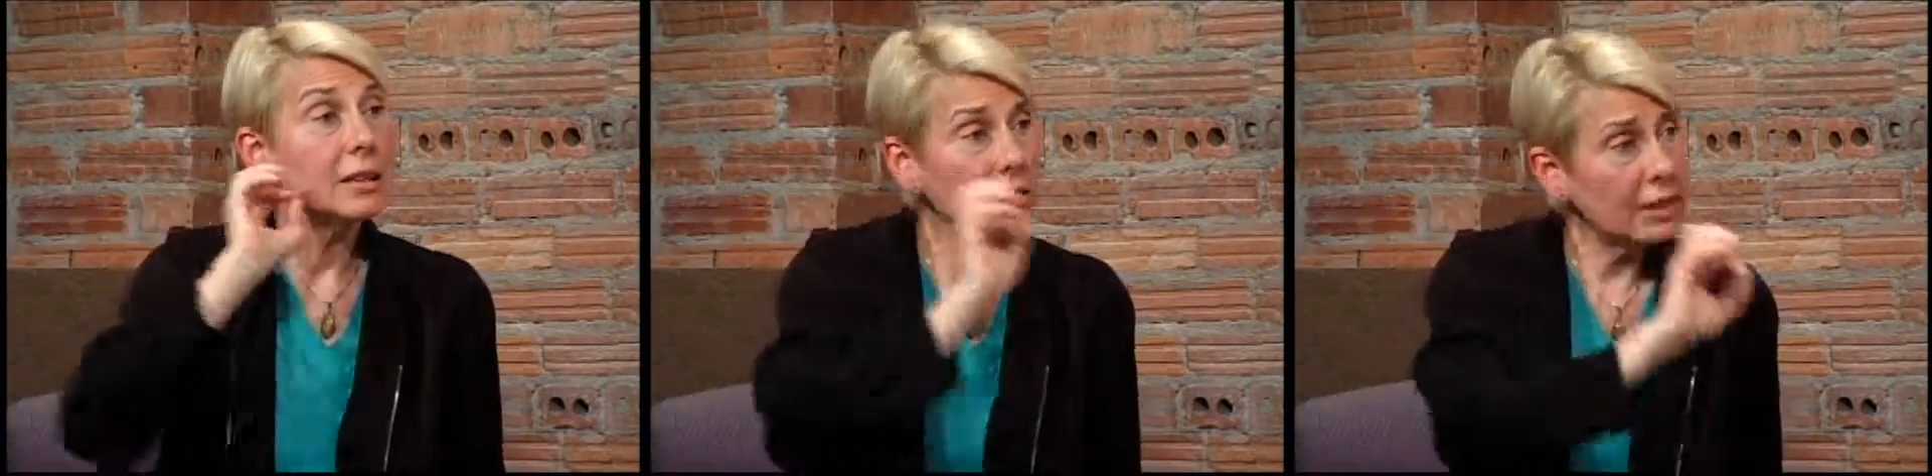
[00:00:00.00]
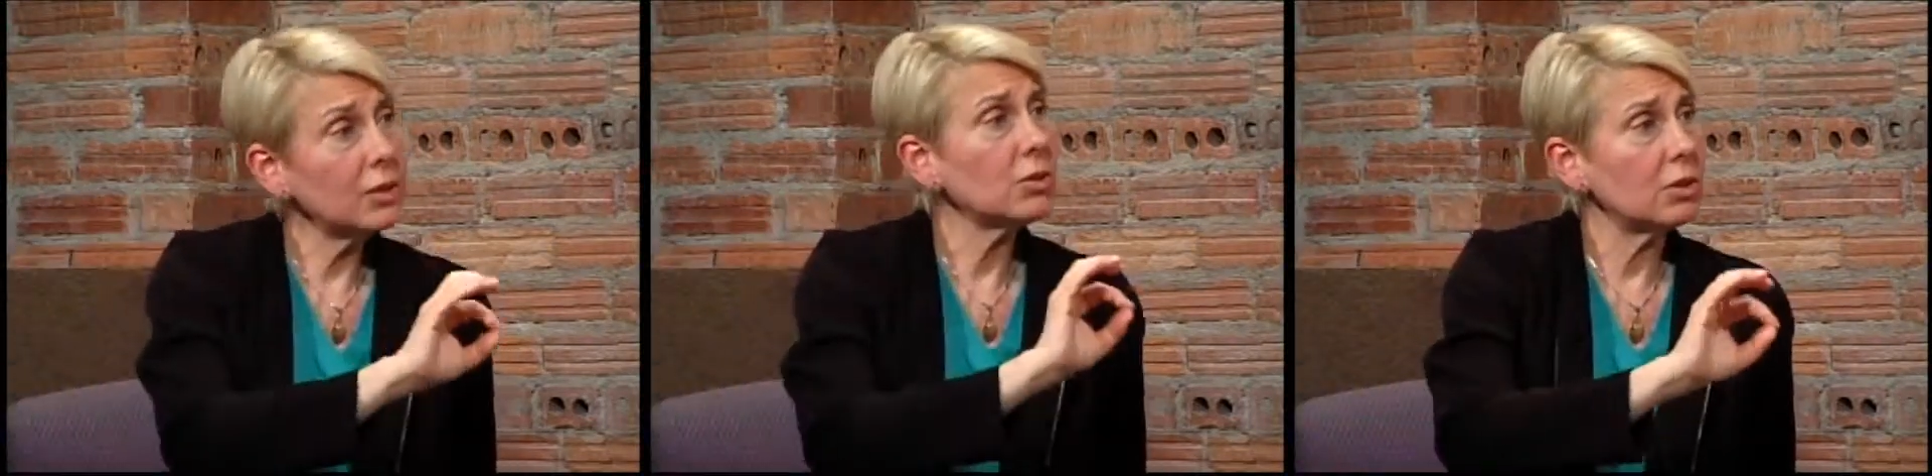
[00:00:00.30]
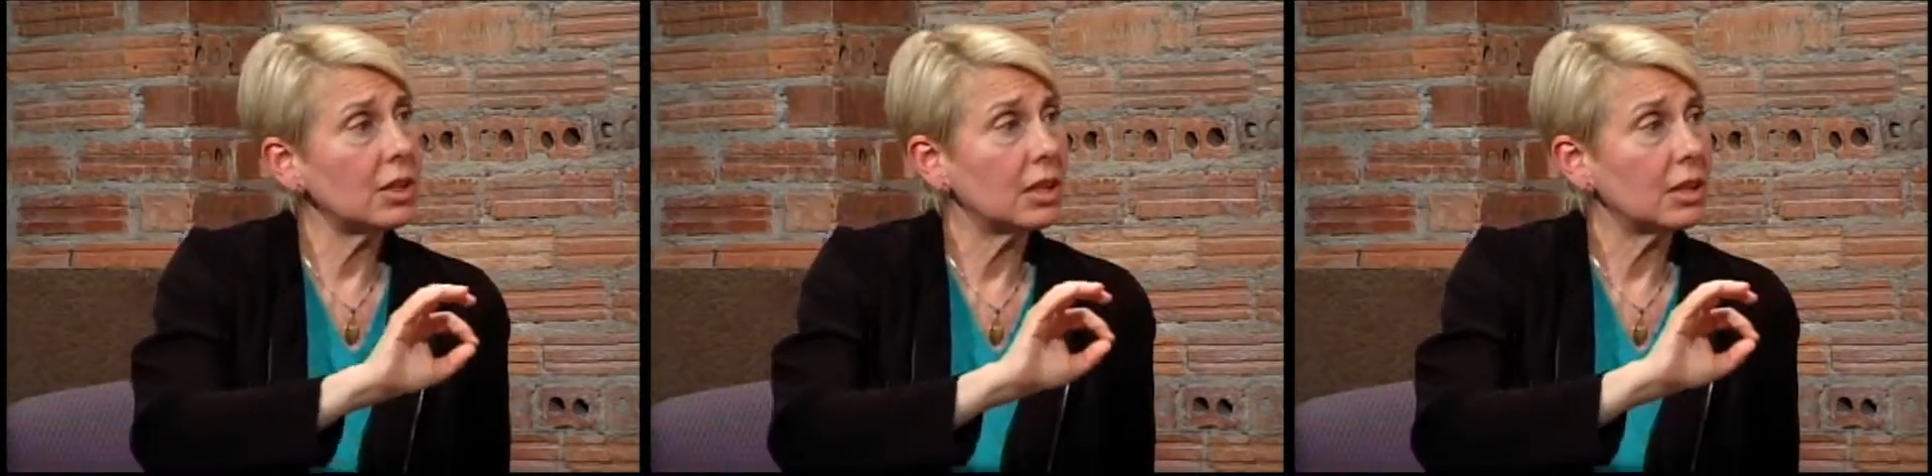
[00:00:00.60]
And
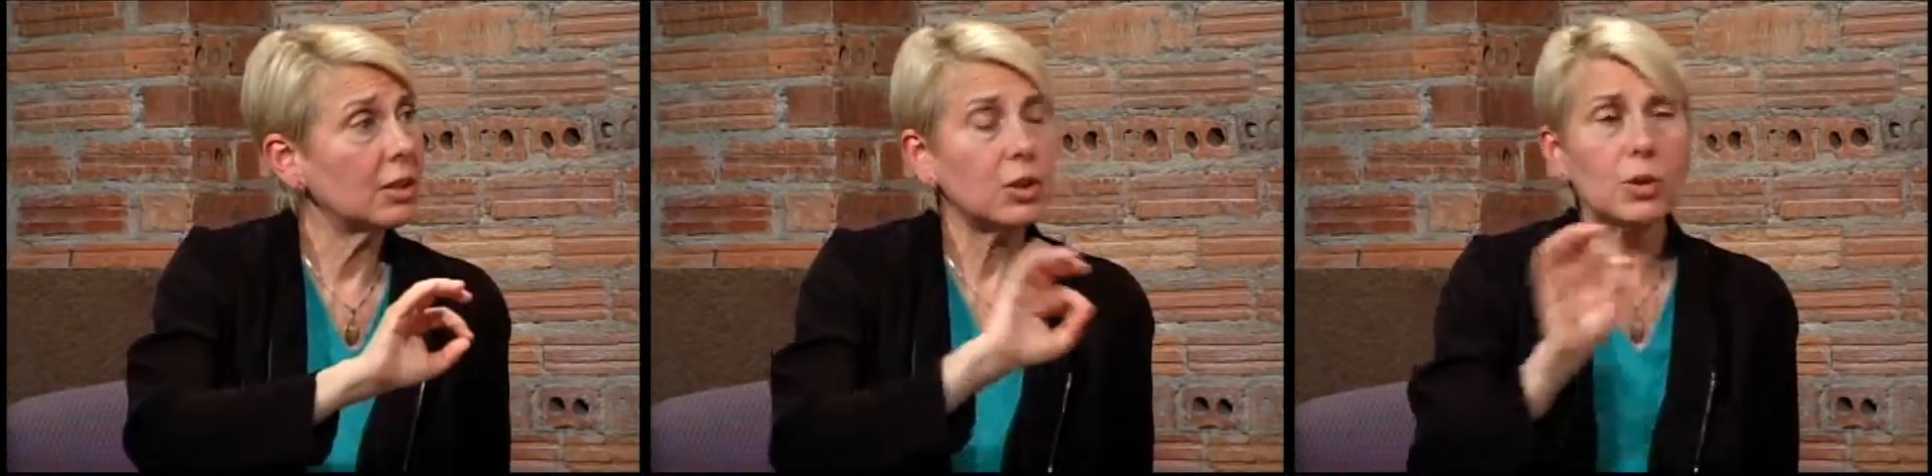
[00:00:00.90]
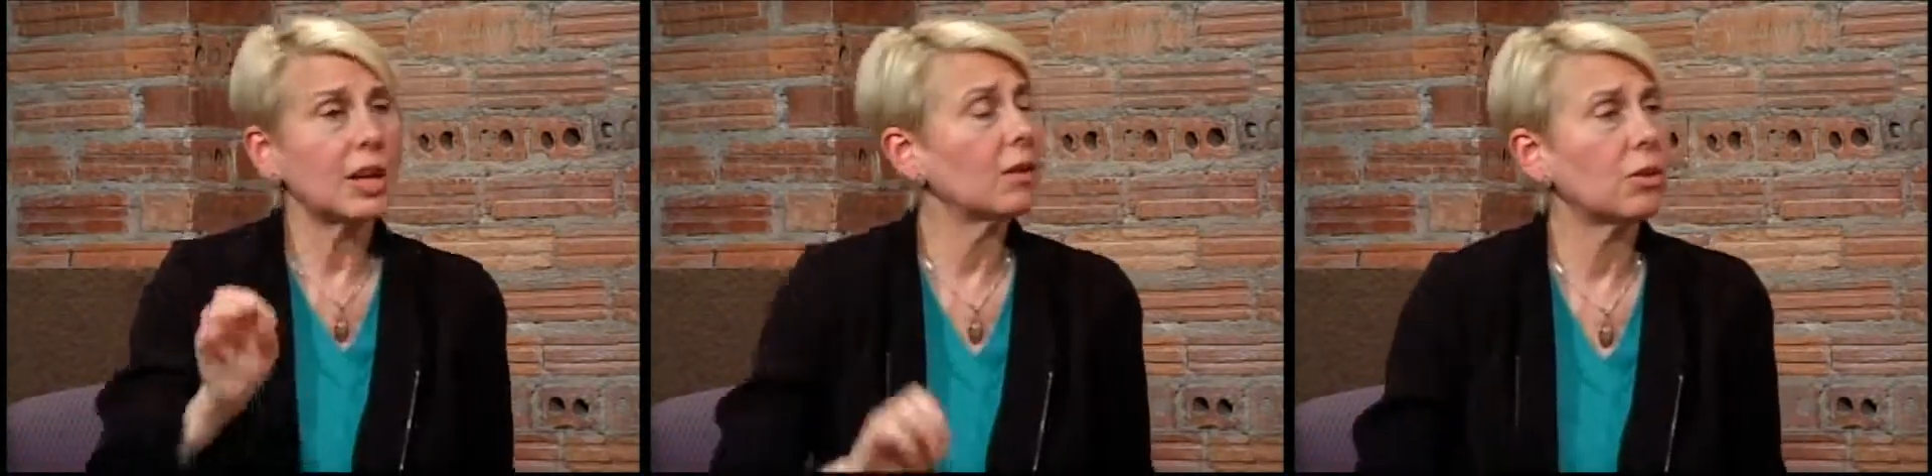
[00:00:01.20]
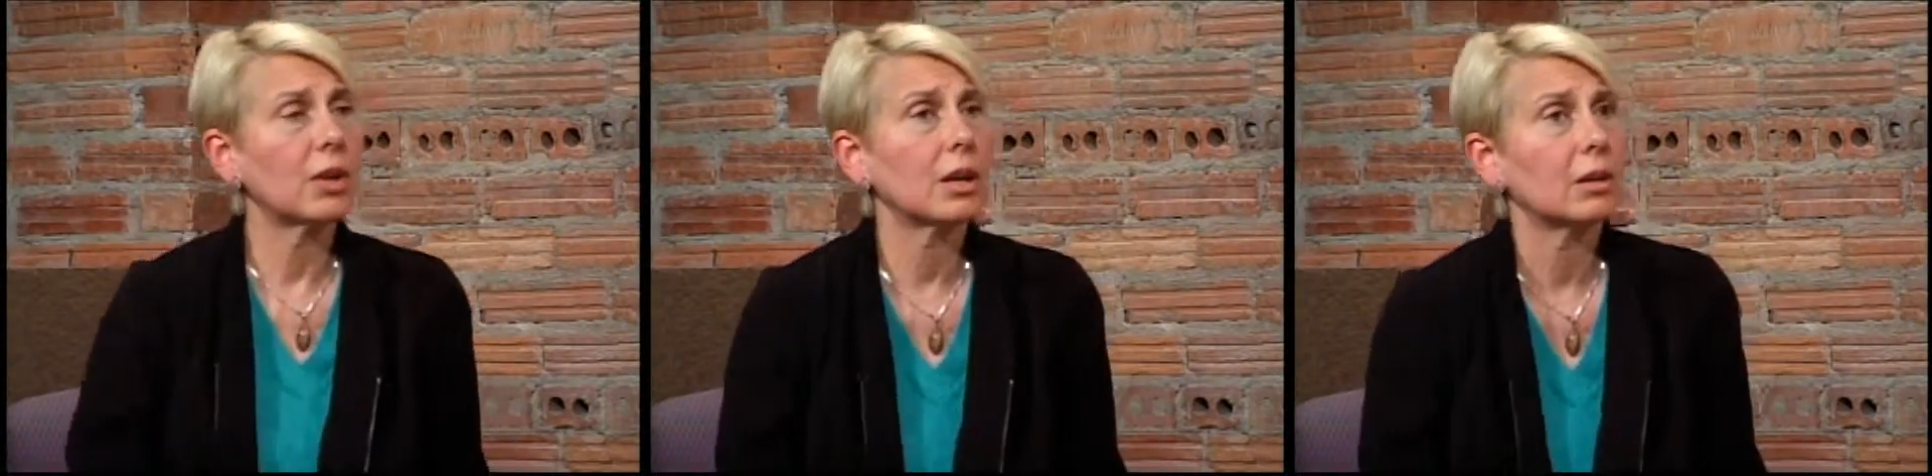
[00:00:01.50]
literally, you
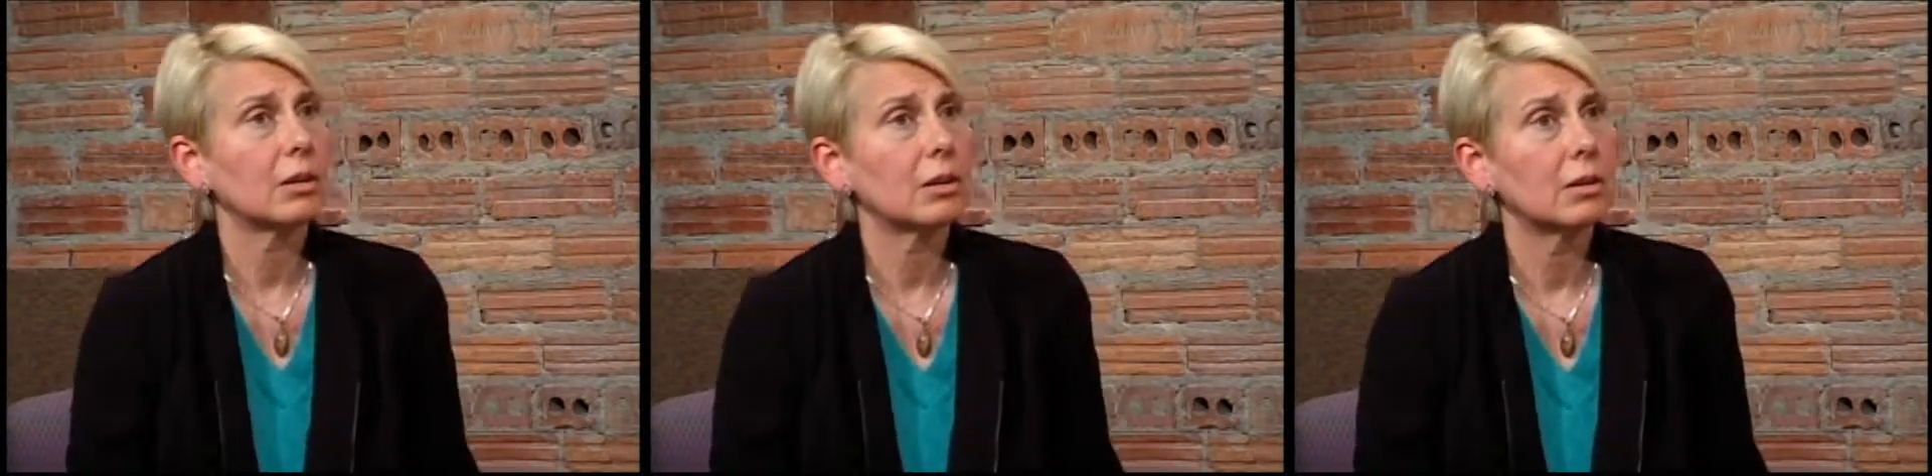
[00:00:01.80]
can't think.